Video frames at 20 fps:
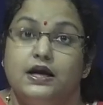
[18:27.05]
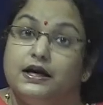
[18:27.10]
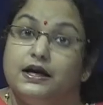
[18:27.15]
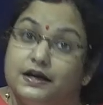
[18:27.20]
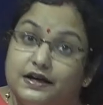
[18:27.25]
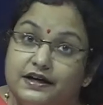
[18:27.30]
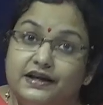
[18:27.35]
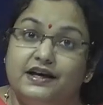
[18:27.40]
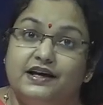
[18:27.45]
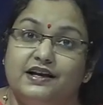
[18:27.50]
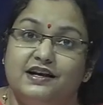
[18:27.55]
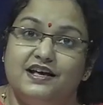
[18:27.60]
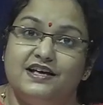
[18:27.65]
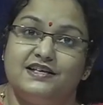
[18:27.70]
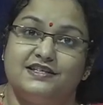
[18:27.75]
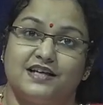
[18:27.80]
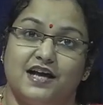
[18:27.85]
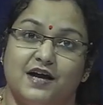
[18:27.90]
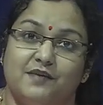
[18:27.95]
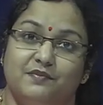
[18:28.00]
Real
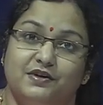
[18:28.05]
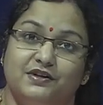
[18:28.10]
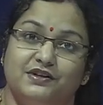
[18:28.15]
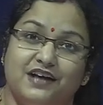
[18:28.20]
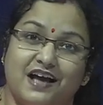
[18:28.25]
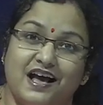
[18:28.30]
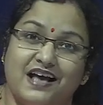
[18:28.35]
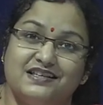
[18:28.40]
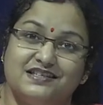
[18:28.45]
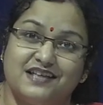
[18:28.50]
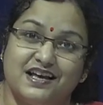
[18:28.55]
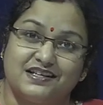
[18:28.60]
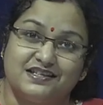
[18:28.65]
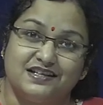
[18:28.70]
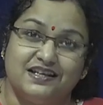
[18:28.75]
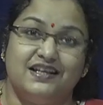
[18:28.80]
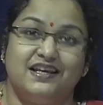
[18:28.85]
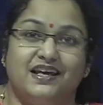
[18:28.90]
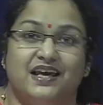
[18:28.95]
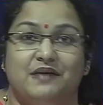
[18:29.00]
has
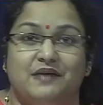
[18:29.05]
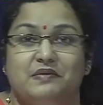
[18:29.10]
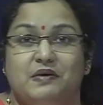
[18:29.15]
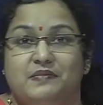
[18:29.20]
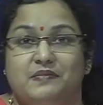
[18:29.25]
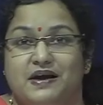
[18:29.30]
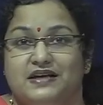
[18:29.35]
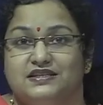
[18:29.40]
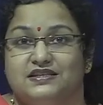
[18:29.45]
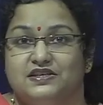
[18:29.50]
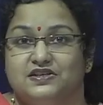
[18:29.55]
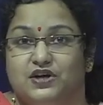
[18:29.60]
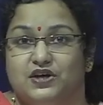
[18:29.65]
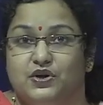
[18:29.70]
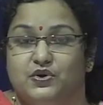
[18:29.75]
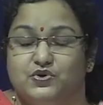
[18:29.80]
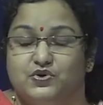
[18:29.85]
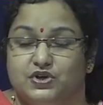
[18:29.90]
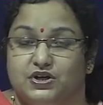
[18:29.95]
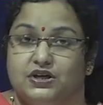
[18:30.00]
actually came up as a
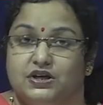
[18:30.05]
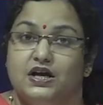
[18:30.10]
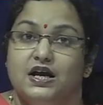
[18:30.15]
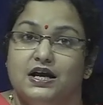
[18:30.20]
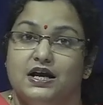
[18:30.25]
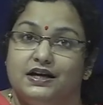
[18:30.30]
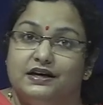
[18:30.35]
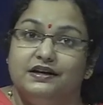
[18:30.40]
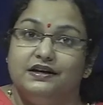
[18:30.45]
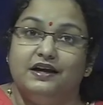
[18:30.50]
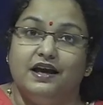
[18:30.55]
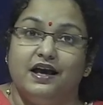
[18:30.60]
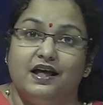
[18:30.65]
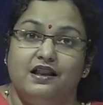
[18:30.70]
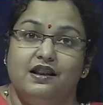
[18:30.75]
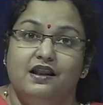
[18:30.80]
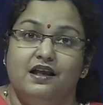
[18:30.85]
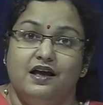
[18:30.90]
solution. Real,